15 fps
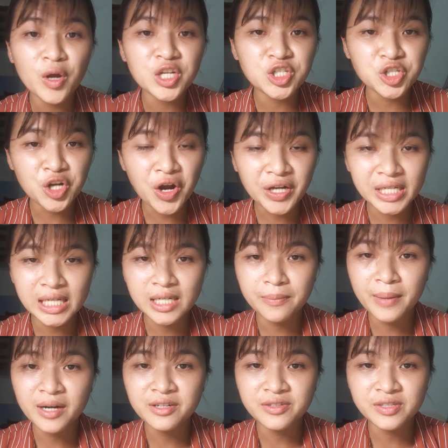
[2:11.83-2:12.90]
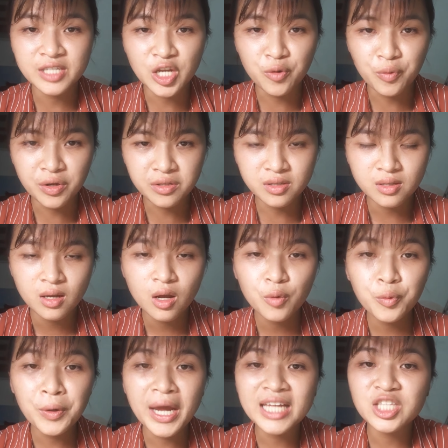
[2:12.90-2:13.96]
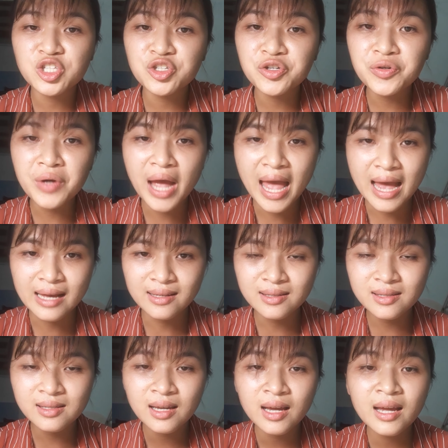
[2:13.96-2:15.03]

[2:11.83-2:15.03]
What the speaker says: when talking about the sequence. We had two hands.